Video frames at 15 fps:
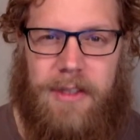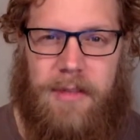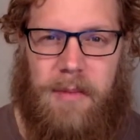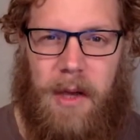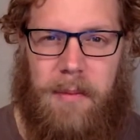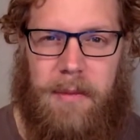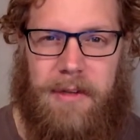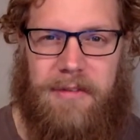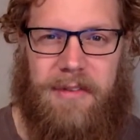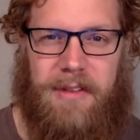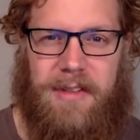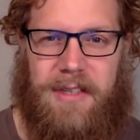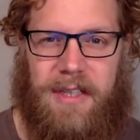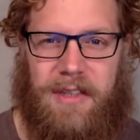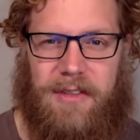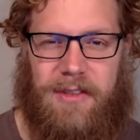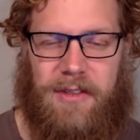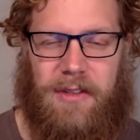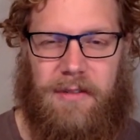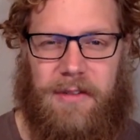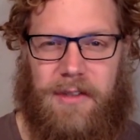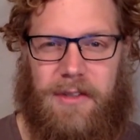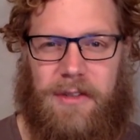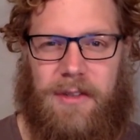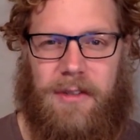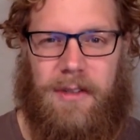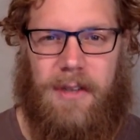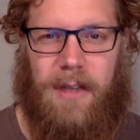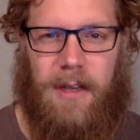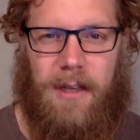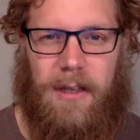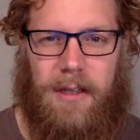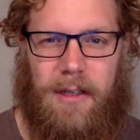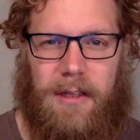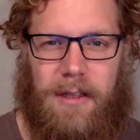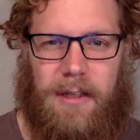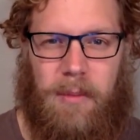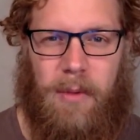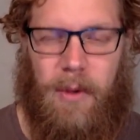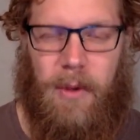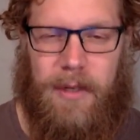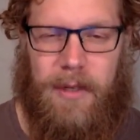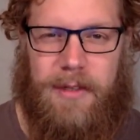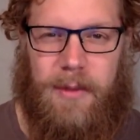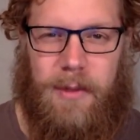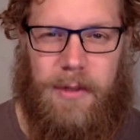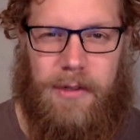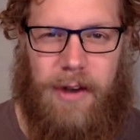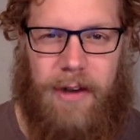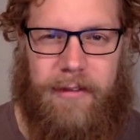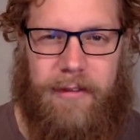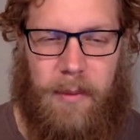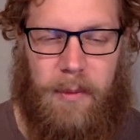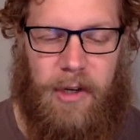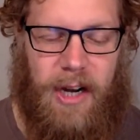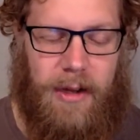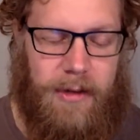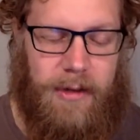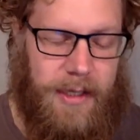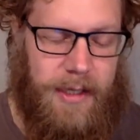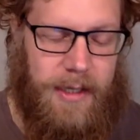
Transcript: it might be for the Secret Service employees who are driving him around.